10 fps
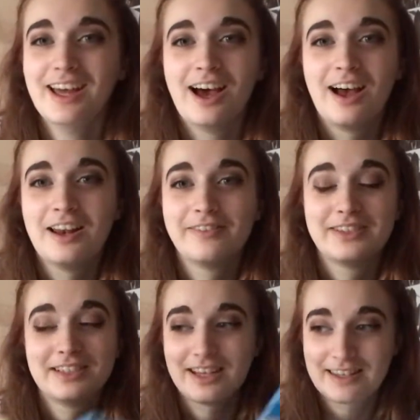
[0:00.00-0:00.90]
I loved
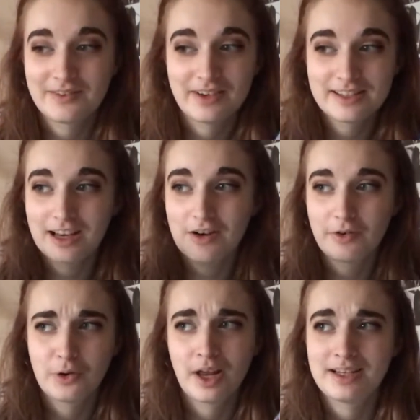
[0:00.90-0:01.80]
testing myself,
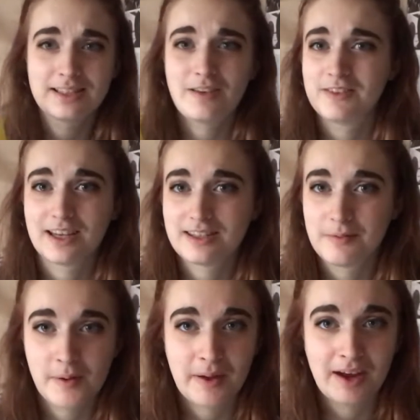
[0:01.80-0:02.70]
or like just even testing
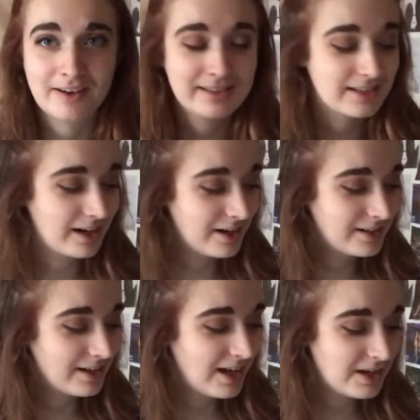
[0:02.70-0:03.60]
my parents. Like, I'd
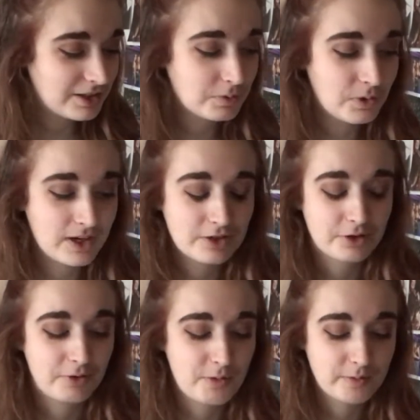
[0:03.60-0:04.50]
just walk into a
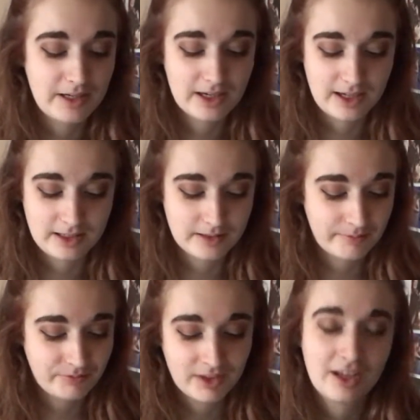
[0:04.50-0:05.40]
room and be like,
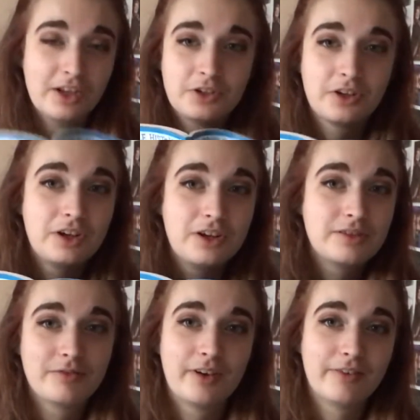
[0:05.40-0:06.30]
do you want to know
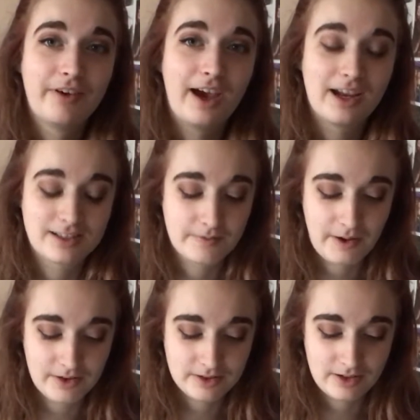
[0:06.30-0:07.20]
some fun facts
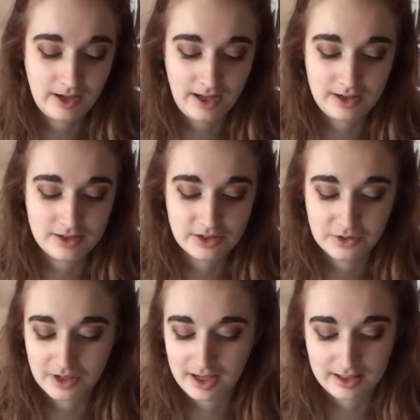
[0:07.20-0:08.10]
about Stonehenge?
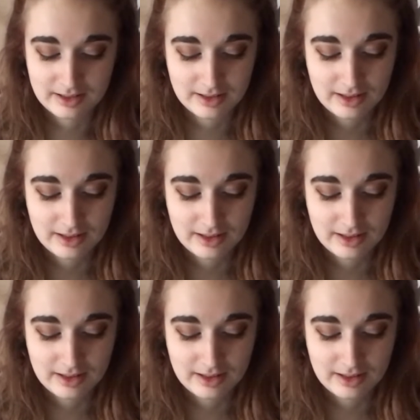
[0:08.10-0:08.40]
Or like,